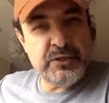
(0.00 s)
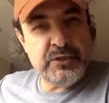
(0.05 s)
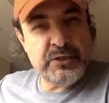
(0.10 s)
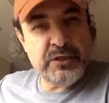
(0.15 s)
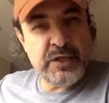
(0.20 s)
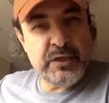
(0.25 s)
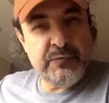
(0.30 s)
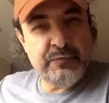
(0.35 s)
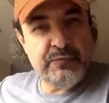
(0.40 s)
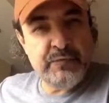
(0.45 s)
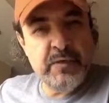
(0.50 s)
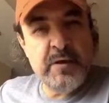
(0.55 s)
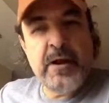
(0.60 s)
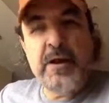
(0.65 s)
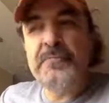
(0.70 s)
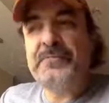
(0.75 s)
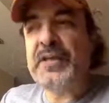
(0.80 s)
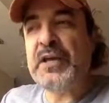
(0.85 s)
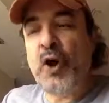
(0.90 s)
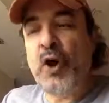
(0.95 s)
itself.
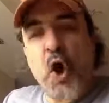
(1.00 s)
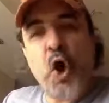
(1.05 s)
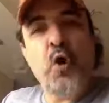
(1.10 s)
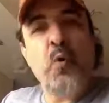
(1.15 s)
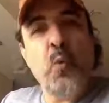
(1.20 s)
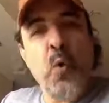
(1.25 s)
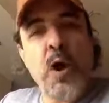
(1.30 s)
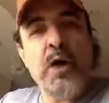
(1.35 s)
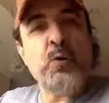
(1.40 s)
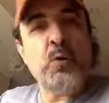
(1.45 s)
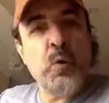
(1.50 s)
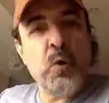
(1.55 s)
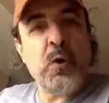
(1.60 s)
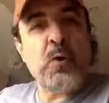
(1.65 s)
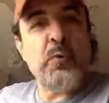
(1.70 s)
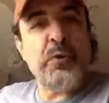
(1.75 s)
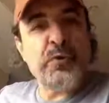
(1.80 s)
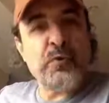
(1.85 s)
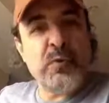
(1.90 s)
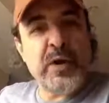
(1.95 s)
They all want
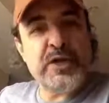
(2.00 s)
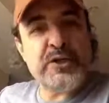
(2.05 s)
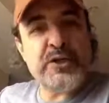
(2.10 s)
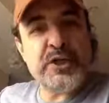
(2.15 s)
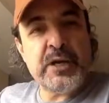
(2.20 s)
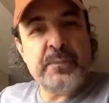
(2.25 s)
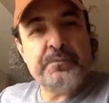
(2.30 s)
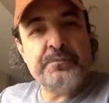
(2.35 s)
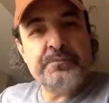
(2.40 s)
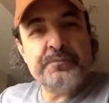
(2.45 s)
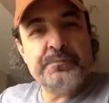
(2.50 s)
war with Russia.